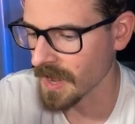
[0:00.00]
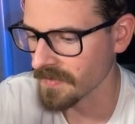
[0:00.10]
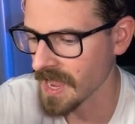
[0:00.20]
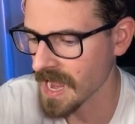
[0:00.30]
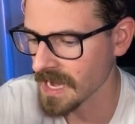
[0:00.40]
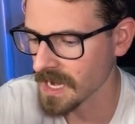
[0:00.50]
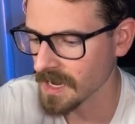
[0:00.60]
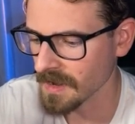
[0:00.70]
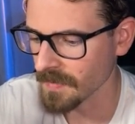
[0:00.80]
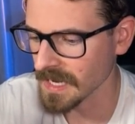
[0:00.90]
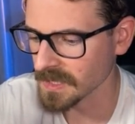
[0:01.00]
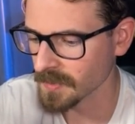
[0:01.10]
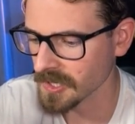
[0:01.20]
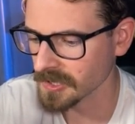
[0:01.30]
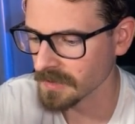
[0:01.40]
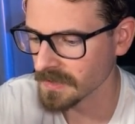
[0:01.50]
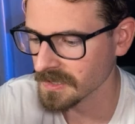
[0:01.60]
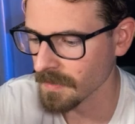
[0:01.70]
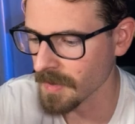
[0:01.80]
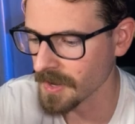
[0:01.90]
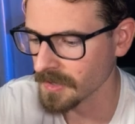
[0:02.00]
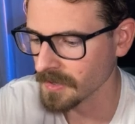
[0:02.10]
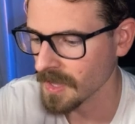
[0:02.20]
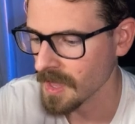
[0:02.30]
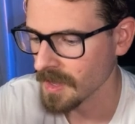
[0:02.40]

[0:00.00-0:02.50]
I have Caddy, I have my Express service, Kibana,